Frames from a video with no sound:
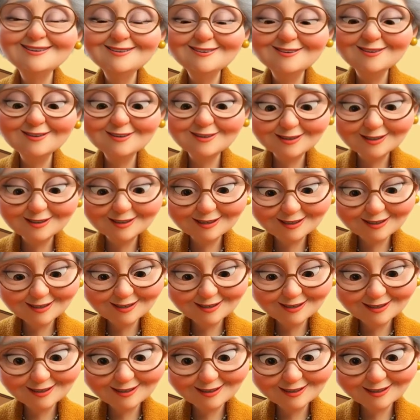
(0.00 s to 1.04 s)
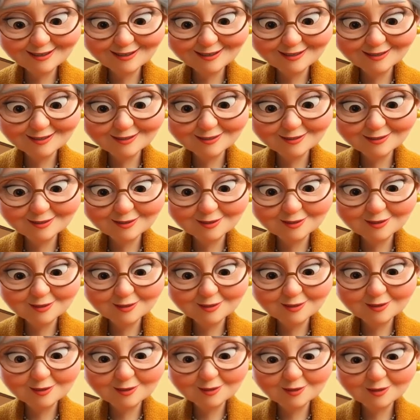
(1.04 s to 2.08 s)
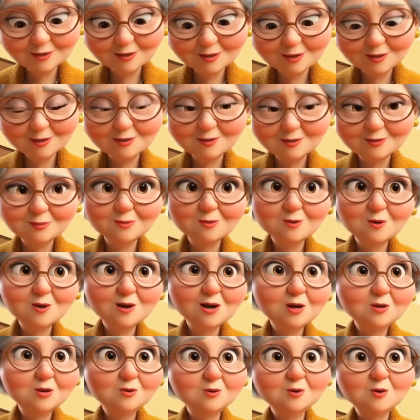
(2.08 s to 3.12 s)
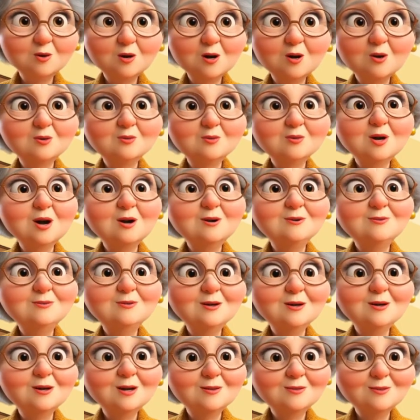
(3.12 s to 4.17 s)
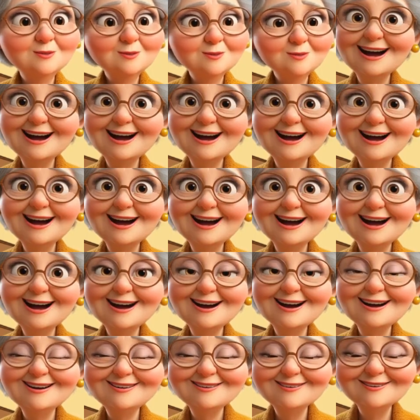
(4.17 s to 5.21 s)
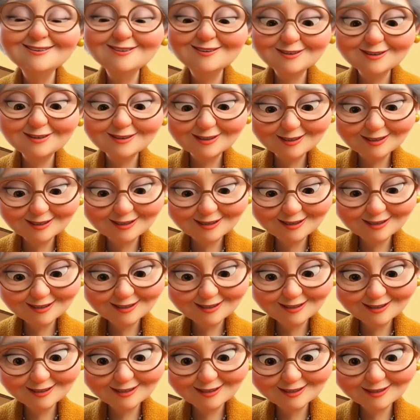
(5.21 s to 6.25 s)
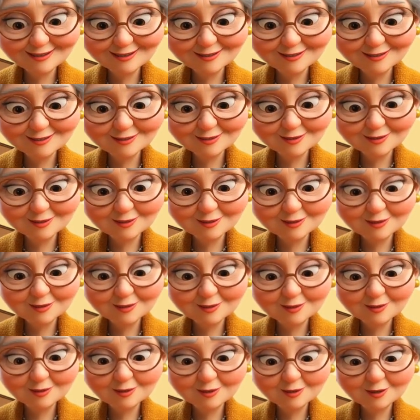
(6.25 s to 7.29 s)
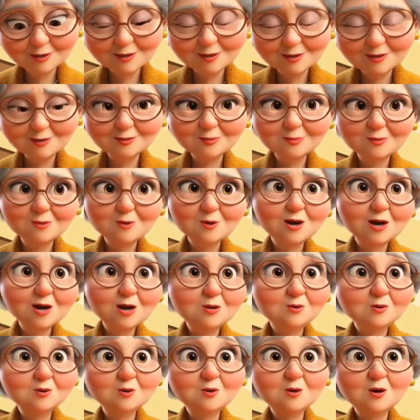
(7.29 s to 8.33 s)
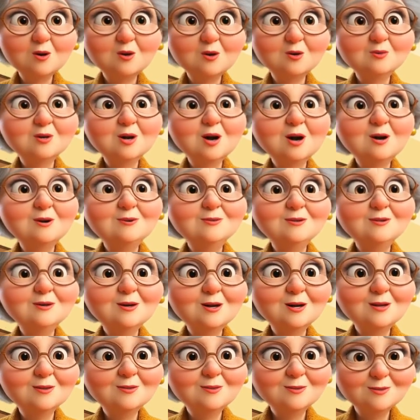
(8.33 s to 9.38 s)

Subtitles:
That means that Jesus' human part of himself wanted whatever God wanted. And so although they were